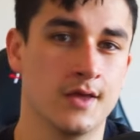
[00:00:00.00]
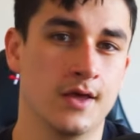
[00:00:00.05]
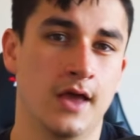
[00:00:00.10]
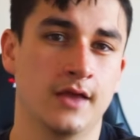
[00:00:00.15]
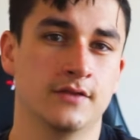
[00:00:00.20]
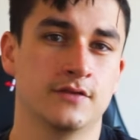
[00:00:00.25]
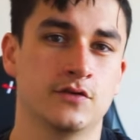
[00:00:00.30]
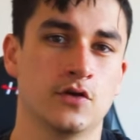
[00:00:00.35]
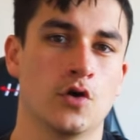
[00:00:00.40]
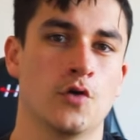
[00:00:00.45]

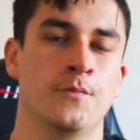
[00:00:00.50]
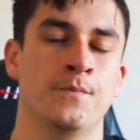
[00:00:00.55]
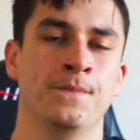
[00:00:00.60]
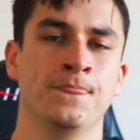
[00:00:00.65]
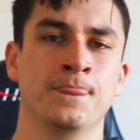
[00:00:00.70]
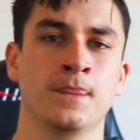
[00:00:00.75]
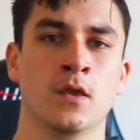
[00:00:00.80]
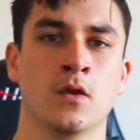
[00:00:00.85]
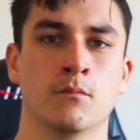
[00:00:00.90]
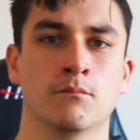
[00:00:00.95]
And so,
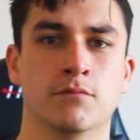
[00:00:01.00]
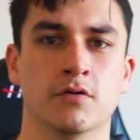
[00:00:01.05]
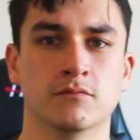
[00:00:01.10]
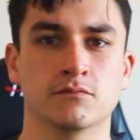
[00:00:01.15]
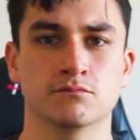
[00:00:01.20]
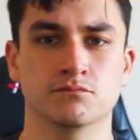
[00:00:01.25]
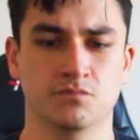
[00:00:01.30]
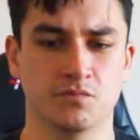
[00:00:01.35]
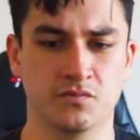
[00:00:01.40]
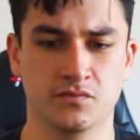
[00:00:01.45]
but
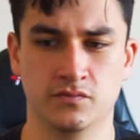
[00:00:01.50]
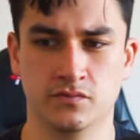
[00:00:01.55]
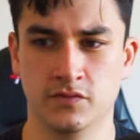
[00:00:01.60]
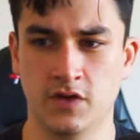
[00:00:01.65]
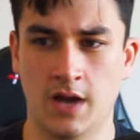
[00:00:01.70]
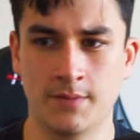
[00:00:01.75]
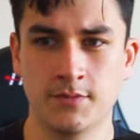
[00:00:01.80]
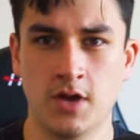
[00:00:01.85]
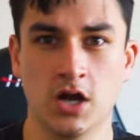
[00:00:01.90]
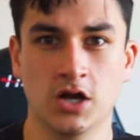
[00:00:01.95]

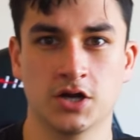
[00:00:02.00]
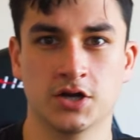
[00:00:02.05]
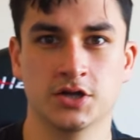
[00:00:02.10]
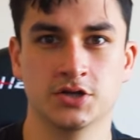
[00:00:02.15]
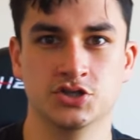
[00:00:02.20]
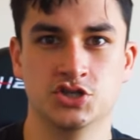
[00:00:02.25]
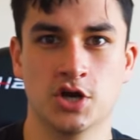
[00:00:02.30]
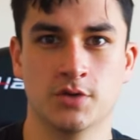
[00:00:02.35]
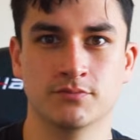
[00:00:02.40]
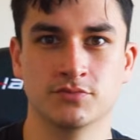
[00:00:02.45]
I'm not going
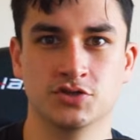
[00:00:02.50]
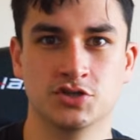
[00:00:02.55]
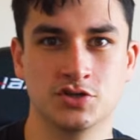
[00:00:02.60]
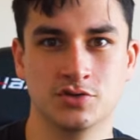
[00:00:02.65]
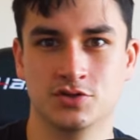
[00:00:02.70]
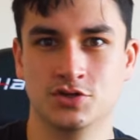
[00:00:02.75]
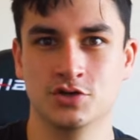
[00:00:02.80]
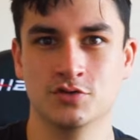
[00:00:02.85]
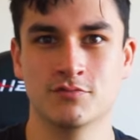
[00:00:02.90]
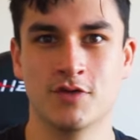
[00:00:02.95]
to jump
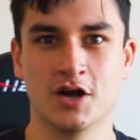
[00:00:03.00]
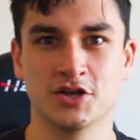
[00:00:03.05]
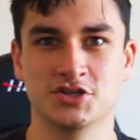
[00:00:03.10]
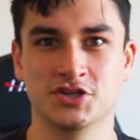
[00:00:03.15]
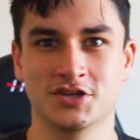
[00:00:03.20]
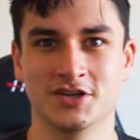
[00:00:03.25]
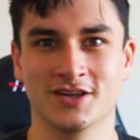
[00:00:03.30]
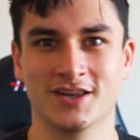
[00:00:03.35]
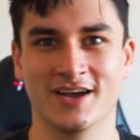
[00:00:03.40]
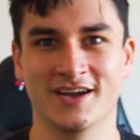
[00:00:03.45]
too much
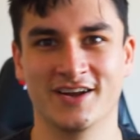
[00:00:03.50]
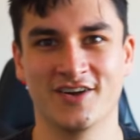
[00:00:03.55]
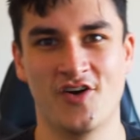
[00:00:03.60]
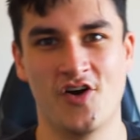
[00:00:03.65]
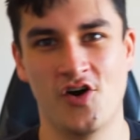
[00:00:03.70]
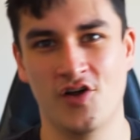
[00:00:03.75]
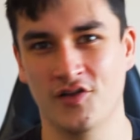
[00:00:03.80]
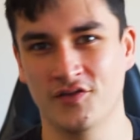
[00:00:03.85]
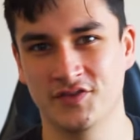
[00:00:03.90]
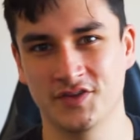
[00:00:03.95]
into like
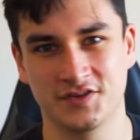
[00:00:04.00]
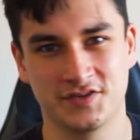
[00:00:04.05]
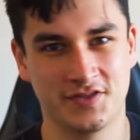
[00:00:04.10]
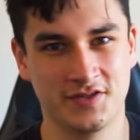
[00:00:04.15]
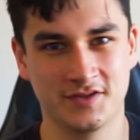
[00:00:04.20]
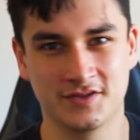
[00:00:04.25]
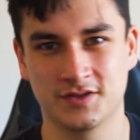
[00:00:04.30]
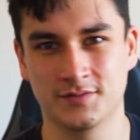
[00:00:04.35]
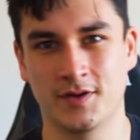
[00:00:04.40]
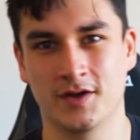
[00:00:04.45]
all of the
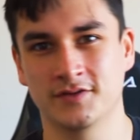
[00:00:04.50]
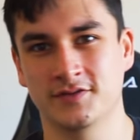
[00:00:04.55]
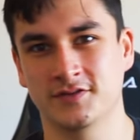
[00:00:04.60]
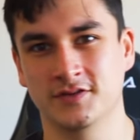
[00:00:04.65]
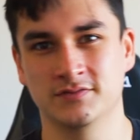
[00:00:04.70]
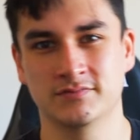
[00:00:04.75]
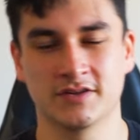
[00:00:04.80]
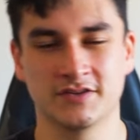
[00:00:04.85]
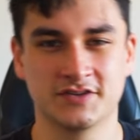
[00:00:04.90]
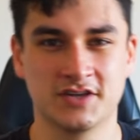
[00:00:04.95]
things about
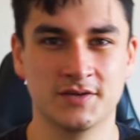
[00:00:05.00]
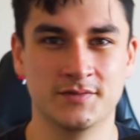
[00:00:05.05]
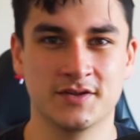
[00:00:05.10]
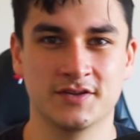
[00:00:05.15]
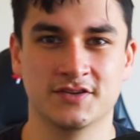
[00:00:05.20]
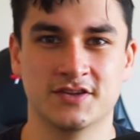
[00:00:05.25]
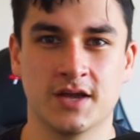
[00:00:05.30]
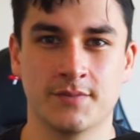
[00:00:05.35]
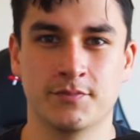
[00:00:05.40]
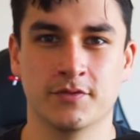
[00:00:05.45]
sleep. That's going to be a
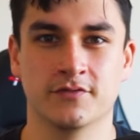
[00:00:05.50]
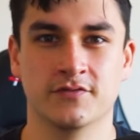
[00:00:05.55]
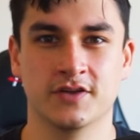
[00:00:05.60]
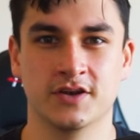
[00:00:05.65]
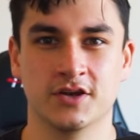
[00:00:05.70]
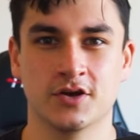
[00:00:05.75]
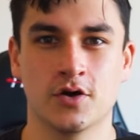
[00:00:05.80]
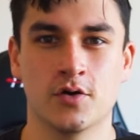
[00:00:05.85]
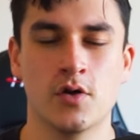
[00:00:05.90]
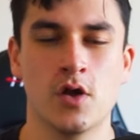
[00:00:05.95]
separate
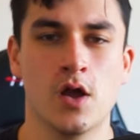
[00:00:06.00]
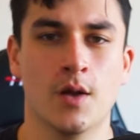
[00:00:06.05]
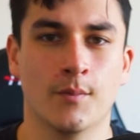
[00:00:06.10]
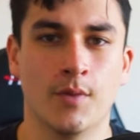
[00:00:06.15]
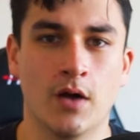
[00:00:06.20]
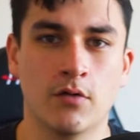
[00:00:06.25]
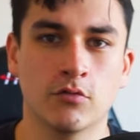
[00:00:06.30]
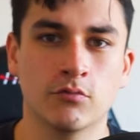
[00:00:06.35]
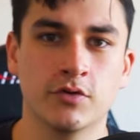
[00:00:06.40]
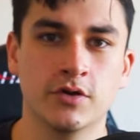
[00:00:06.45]
video
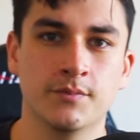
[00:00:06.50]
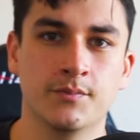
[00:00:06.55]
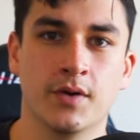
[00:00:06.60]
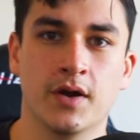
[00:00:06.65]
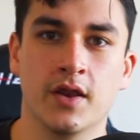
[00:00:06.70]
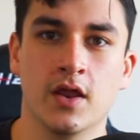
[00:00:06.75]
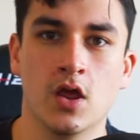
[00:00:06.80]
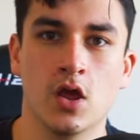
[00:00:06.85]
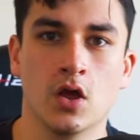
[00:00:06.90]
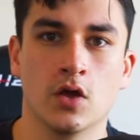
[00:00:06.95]
probably,
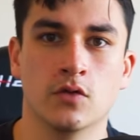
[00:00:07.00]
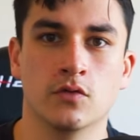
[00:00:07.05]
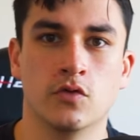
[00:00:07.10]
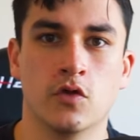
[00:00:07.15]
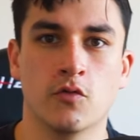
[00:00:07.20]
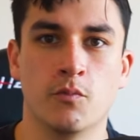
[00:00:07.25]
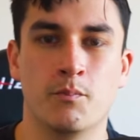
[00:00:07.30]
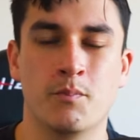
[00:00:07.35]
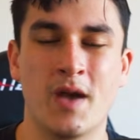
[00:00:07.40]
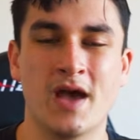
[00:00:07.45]
but
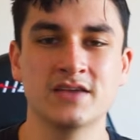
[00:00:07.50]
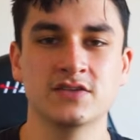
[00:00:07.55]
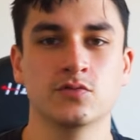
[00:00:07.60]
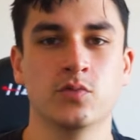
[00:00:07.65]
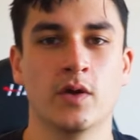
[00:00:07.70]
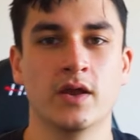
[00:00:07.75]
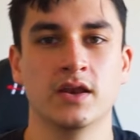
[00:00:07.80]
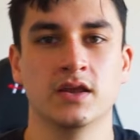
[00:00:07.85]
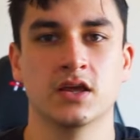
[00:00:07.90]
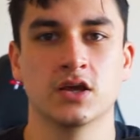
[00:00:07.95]
the best
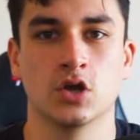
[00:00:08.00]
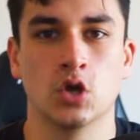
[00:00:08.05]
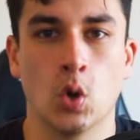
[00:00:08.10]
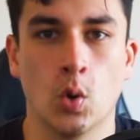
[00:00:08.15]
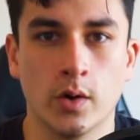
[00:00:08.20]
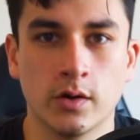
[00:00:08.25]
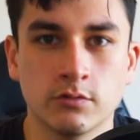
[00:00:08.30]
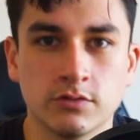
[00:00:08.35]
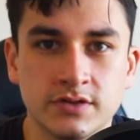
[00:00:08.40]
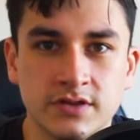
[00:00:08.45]
way to get
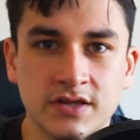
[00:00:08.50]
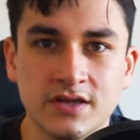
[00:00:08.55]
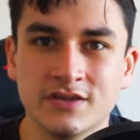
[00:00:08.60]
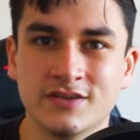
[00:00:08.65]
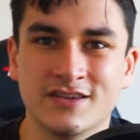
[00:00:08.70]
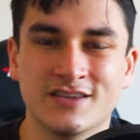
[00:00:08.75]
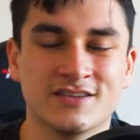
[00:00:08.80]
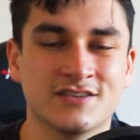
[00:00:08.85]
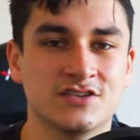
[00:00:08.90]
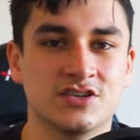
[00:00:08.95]
going with
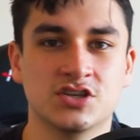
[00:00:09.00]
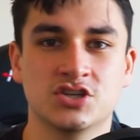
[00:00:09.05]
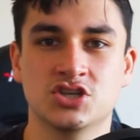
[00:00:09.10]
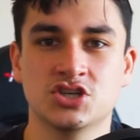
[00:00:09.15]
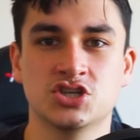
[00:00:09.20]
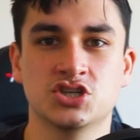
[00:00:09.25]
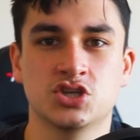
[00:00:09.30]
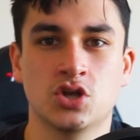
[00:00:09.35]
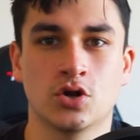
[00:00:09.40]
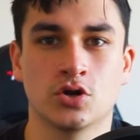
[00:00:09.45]
this is to
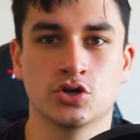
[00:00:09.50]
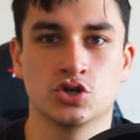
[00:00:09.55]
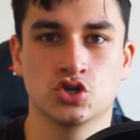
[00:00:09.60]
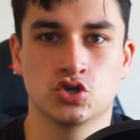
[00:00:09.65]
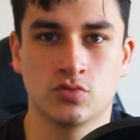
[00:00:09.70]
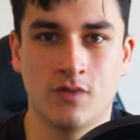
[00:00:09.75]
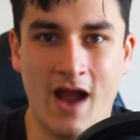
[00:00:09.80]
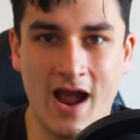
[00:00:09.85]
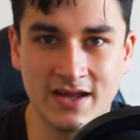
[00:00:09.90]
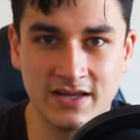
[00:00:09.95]
just start
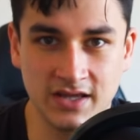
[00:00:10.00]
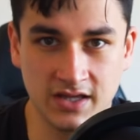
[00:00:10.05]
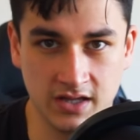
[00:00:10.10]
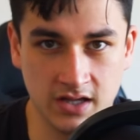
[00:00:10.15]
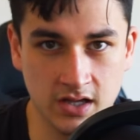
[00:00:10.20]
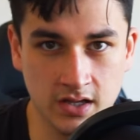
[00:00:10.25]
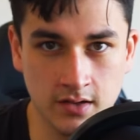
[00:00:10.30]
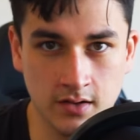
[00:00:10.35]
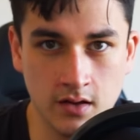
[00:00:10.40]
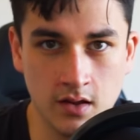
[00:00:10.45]
tracking
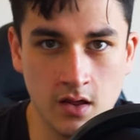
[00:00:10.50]
it.